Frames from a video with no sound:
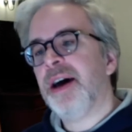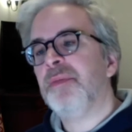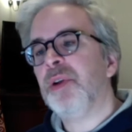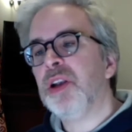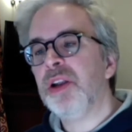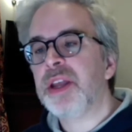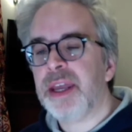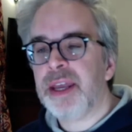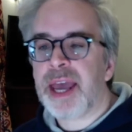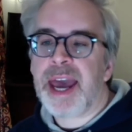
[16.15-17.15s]

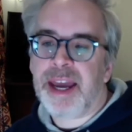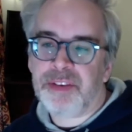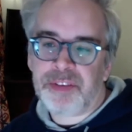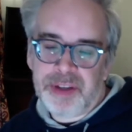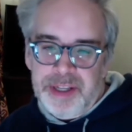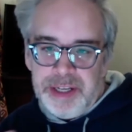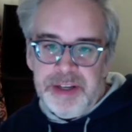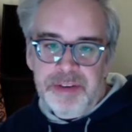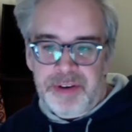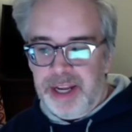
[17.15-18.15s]
looking at the
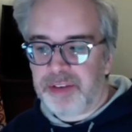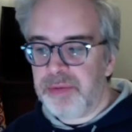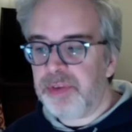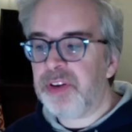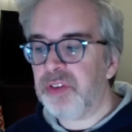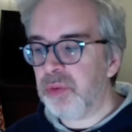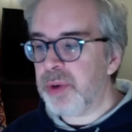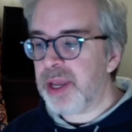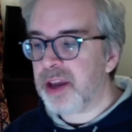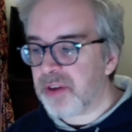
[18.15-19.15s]
different activities that
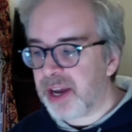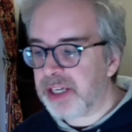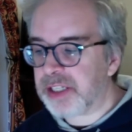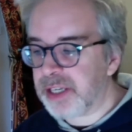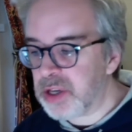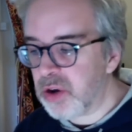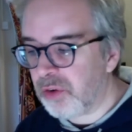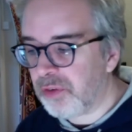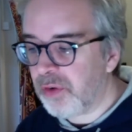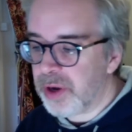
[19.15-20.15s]
we have actually
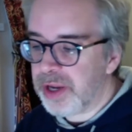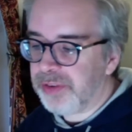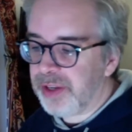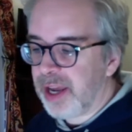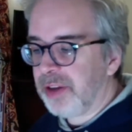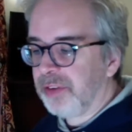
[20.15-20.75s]
got for you today.